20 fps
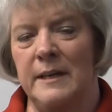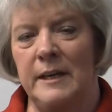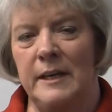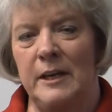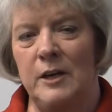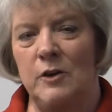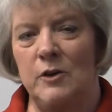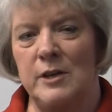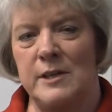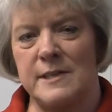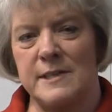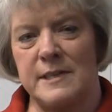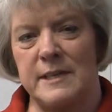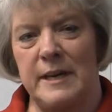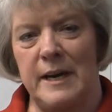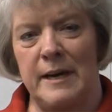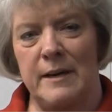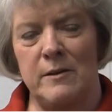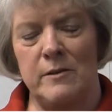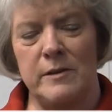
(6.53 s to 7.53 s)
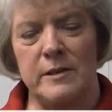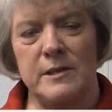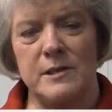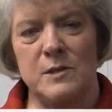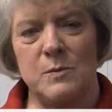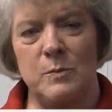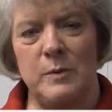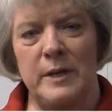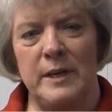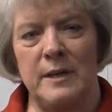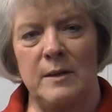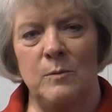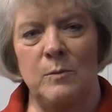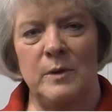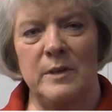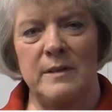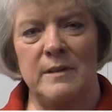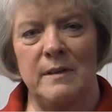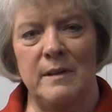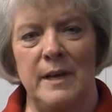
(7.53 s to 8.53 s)
here in Seattle this week, and
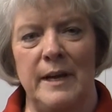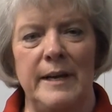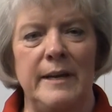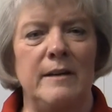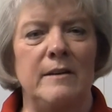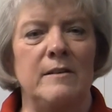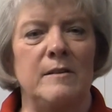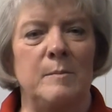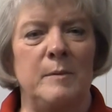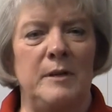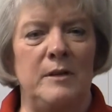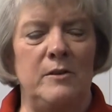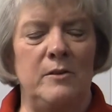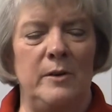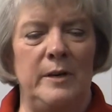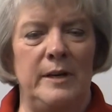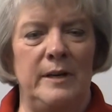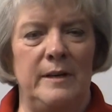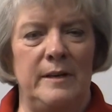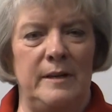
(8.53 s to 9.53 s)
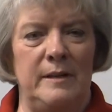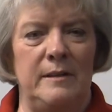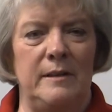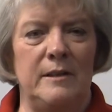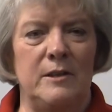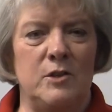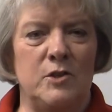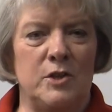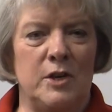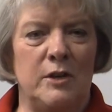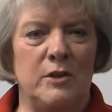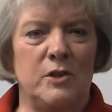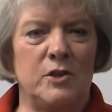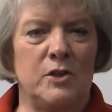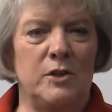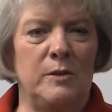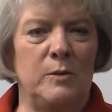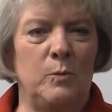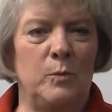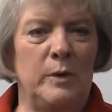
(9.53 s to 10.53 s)
we're delighted to be doing it in
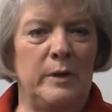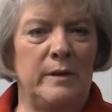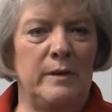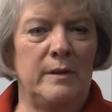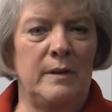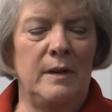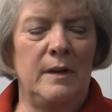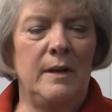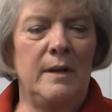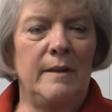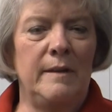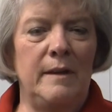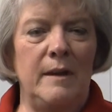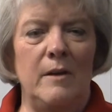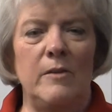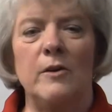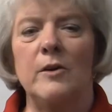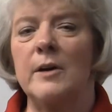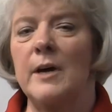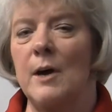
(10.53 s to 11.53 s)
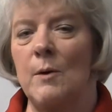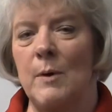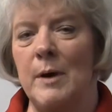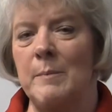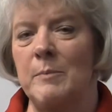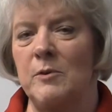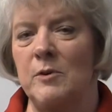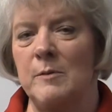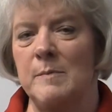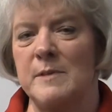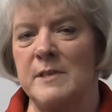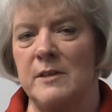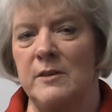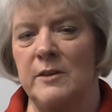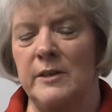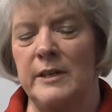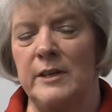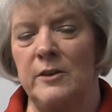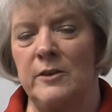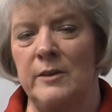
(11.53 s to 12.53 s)
conjunction with the other co-op groups that
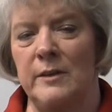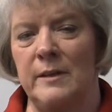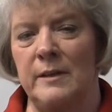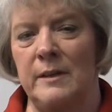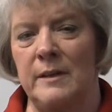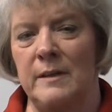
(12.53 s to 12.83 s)
are here in,